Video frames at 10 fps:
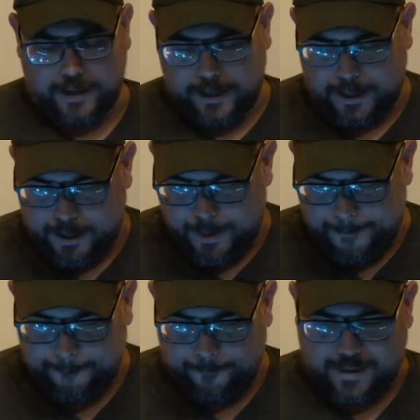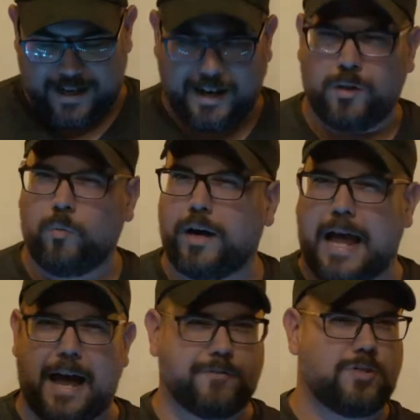and I didn't want to have